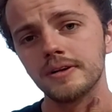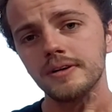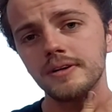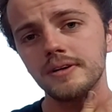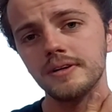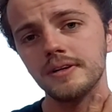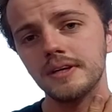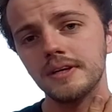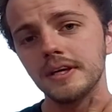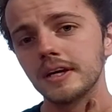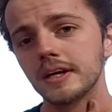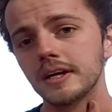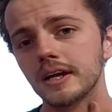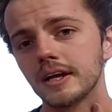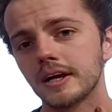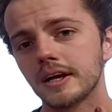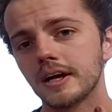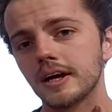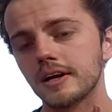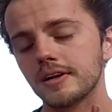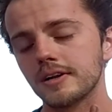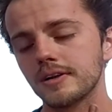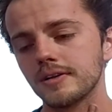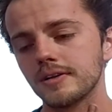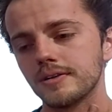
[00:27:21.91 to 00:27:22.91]
and I got
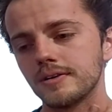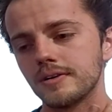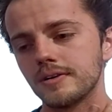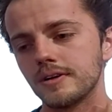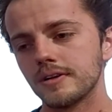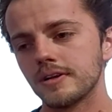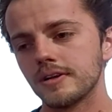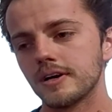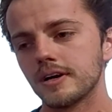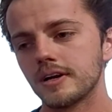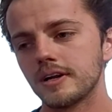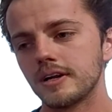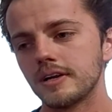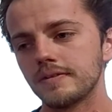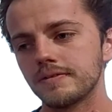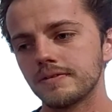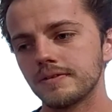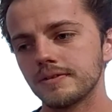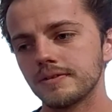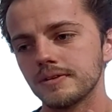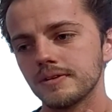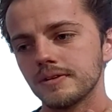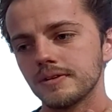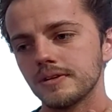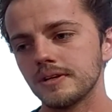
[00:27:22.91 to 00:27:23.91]
to learn a lot of different
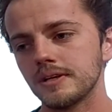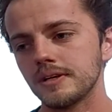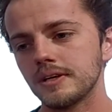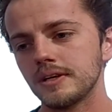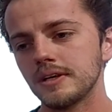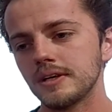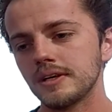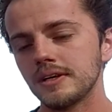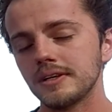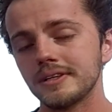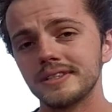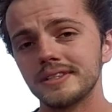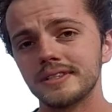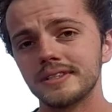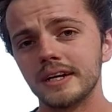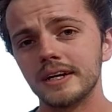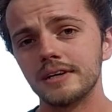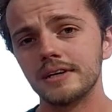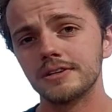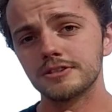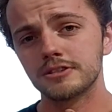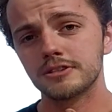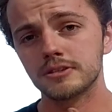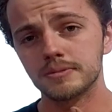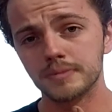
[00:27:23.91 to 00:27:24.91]

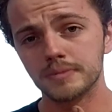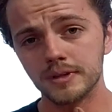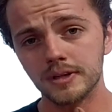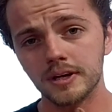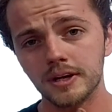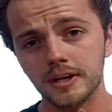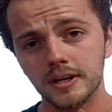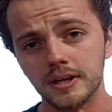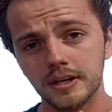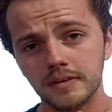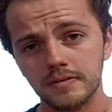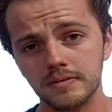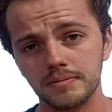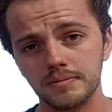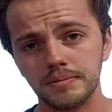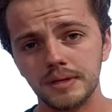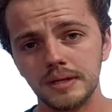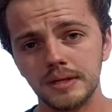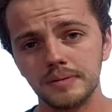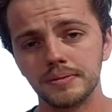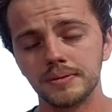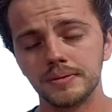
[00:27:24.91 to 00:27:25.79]
styles from a lot of different people.